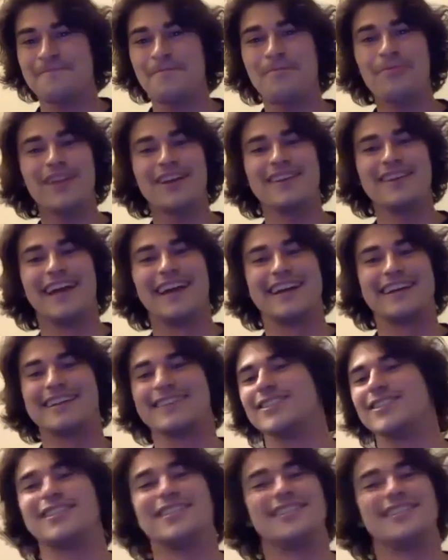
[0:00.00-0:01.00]
Like
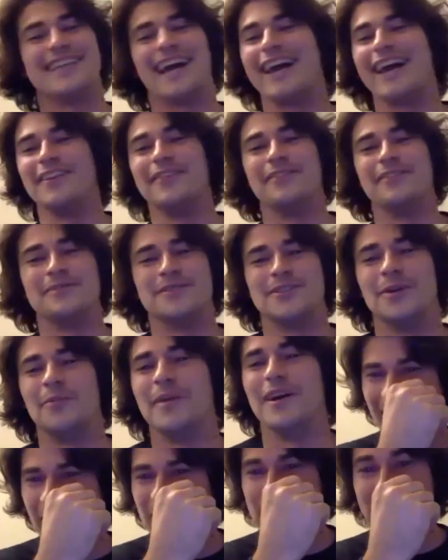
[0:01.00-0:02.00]
just because I love them so
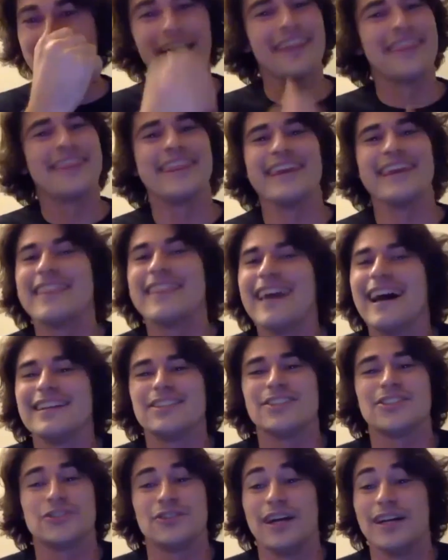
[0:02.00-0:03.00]
much. But I think that
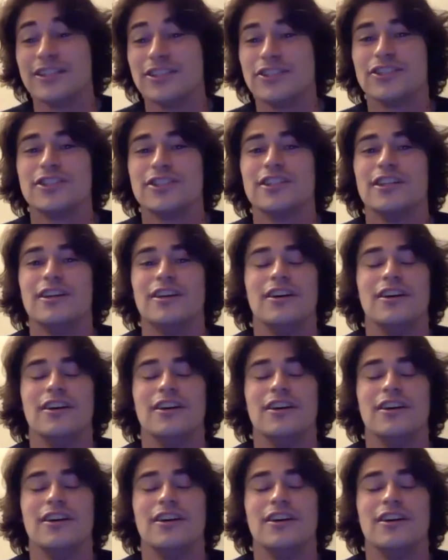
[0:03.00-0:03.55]
stretch